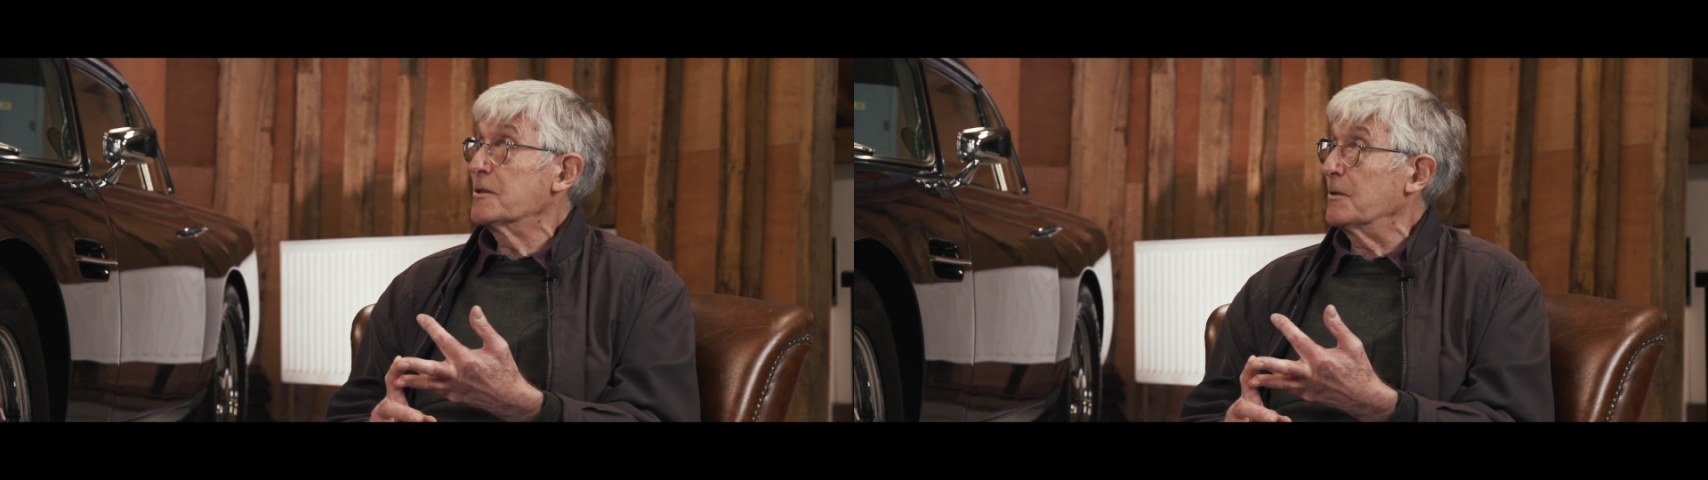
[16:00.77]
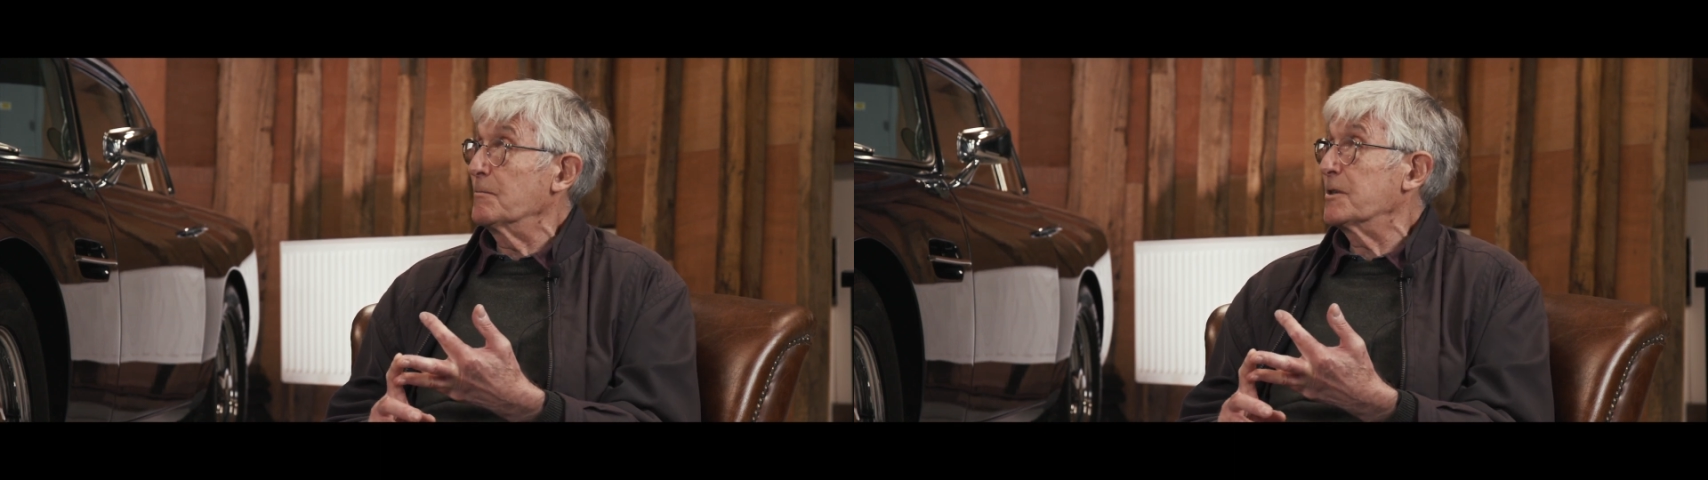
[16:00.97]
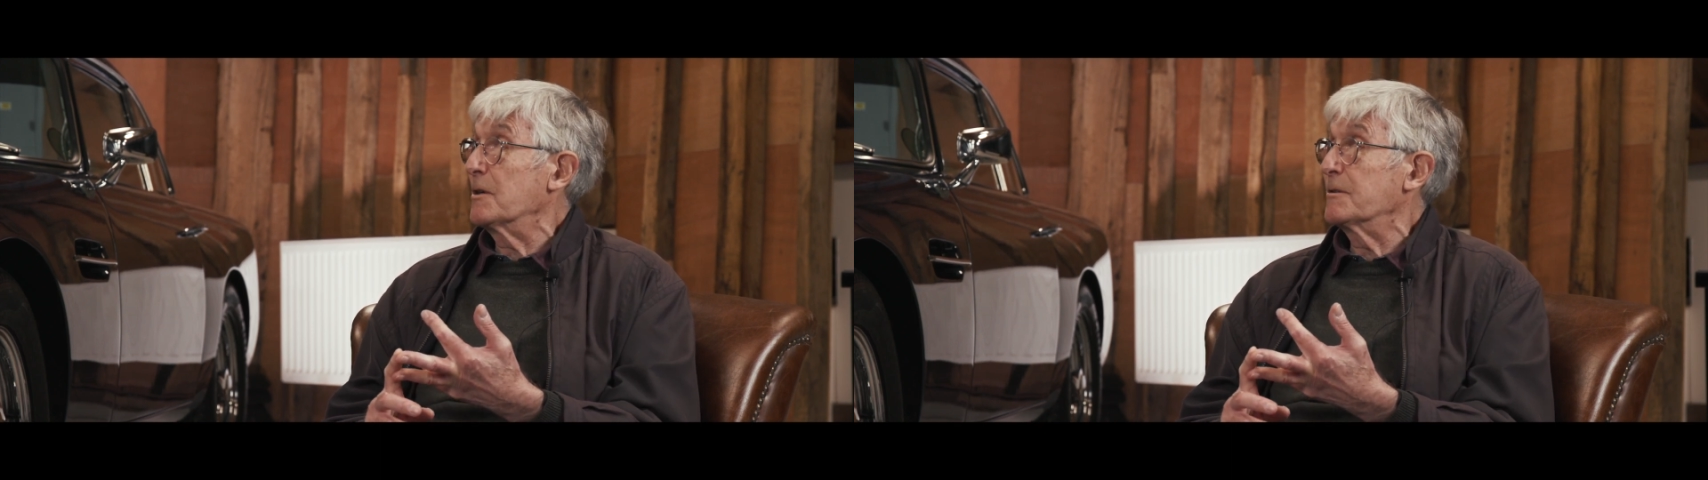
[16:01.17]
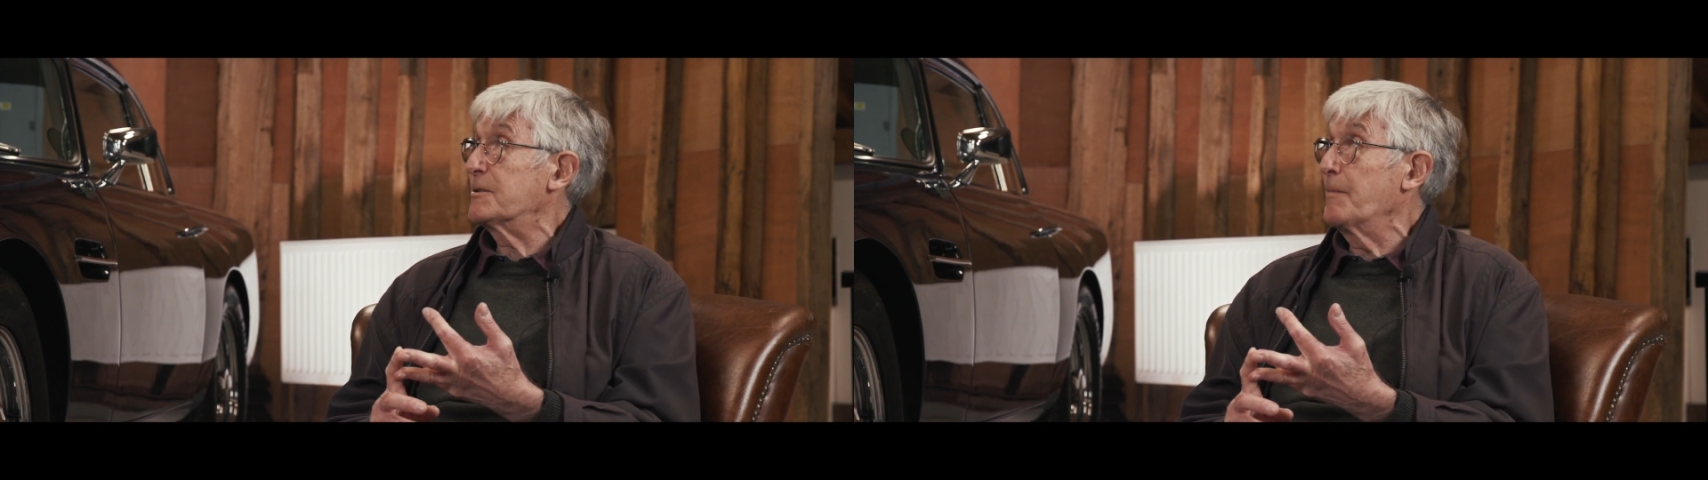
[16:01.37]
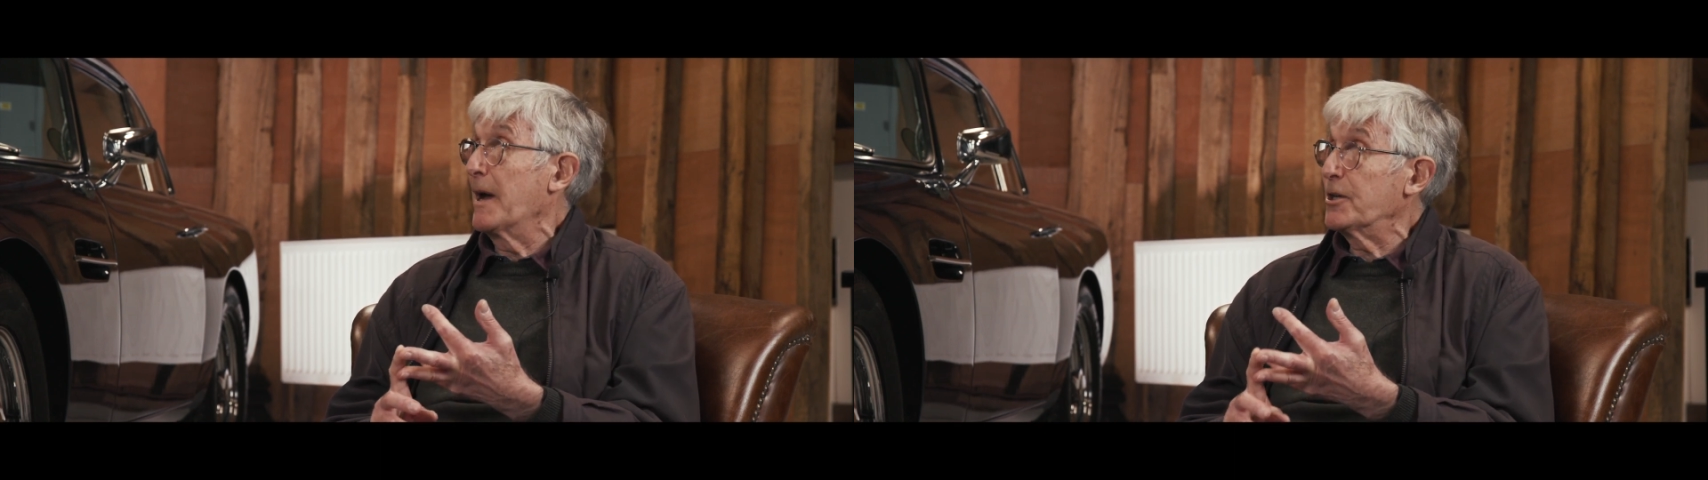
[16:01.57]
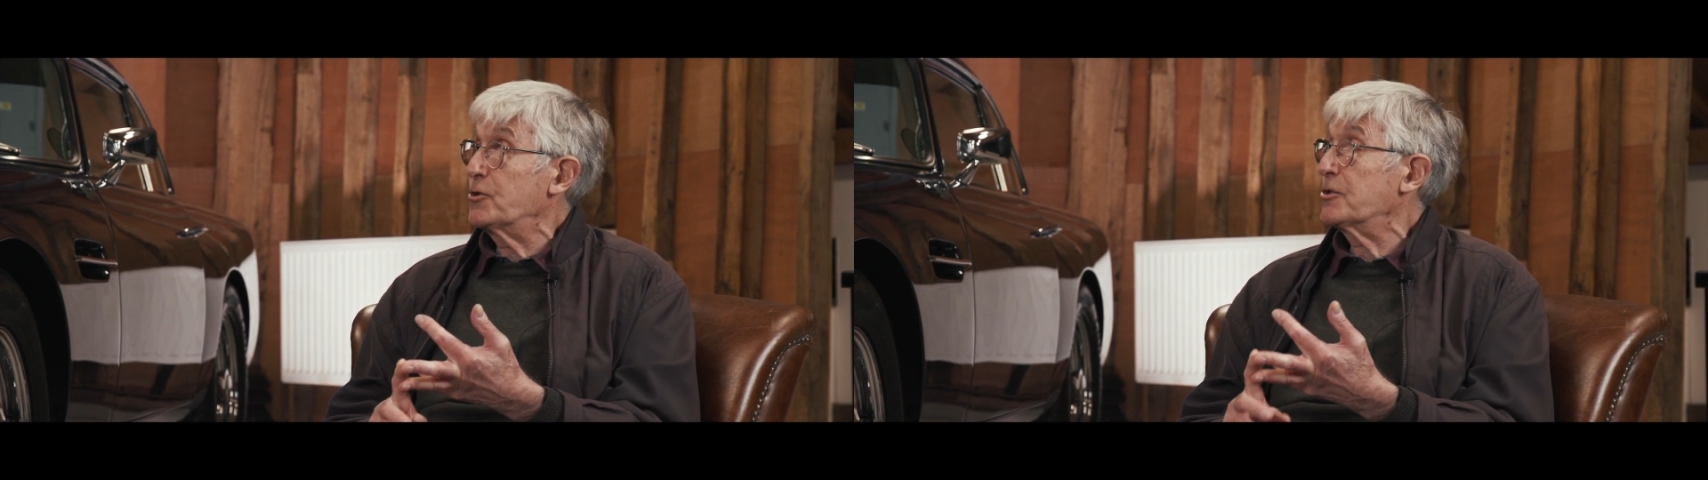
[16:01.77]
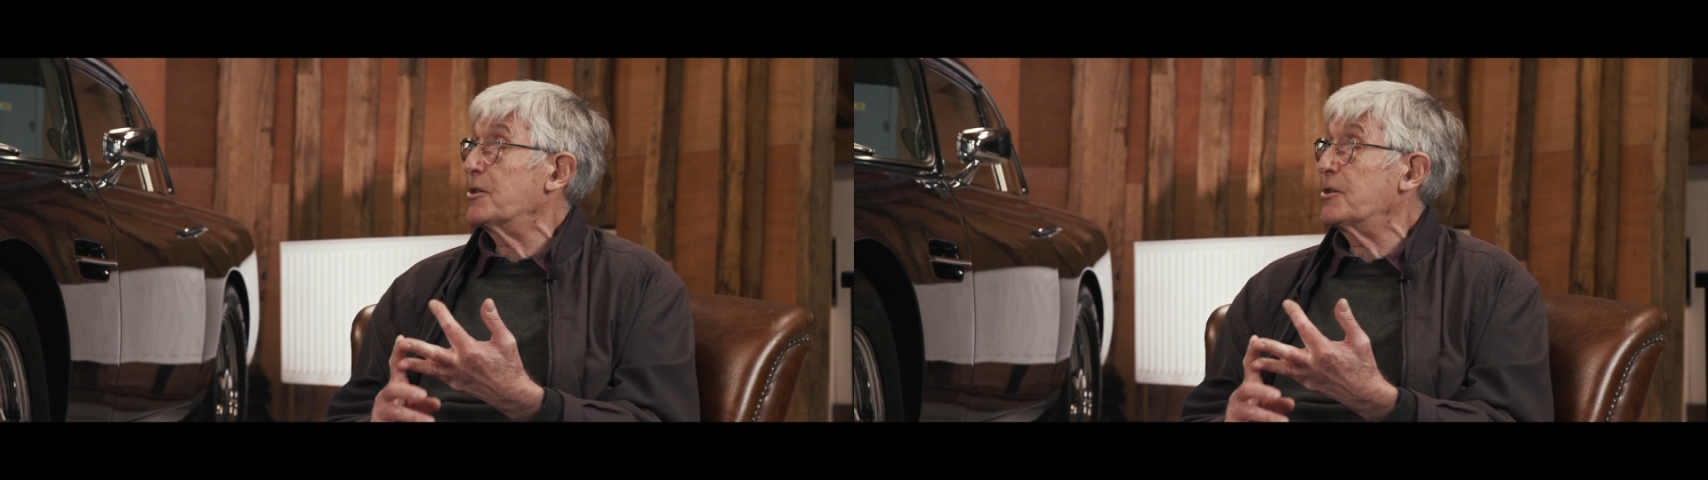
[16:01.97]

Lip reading: sometimes major,